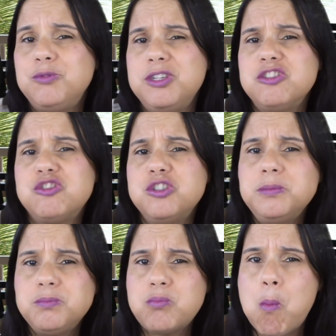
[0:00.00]

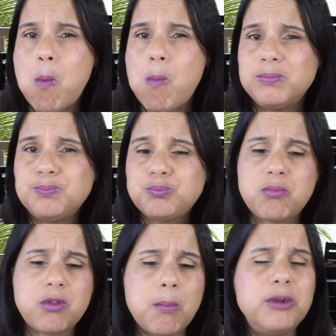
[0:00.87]
Tasty,
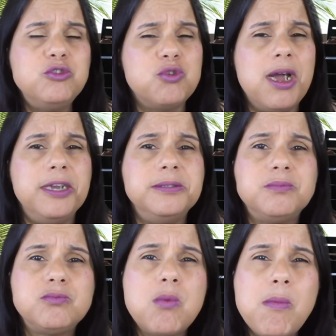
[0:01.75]
but dry.
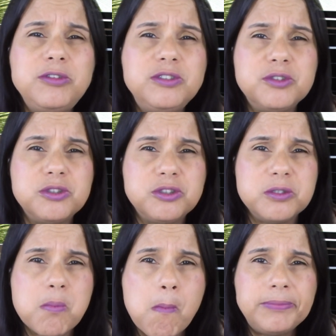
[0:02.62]
I'm gonna see if you can see
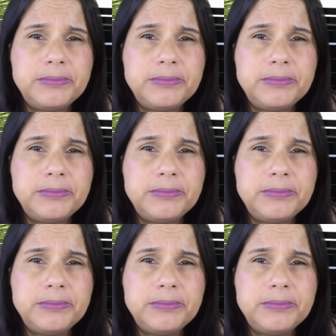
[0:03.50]
it.